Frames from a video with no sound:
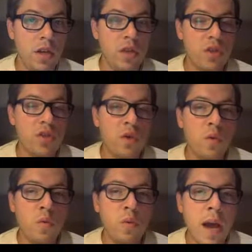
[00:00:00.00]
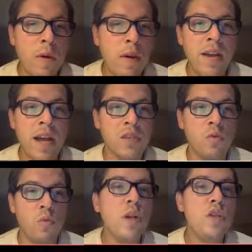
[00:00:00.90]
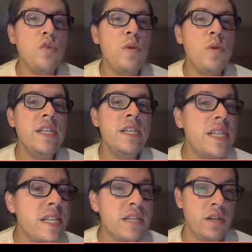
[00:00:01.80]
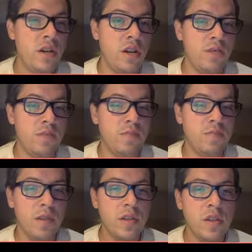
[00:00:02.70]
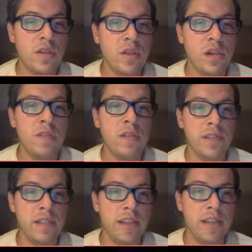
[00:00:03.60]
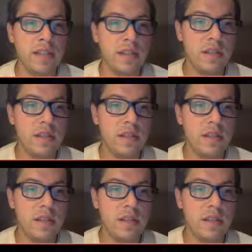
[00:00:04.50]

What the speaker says: So now we have to ask, what do we need to know to solve this case?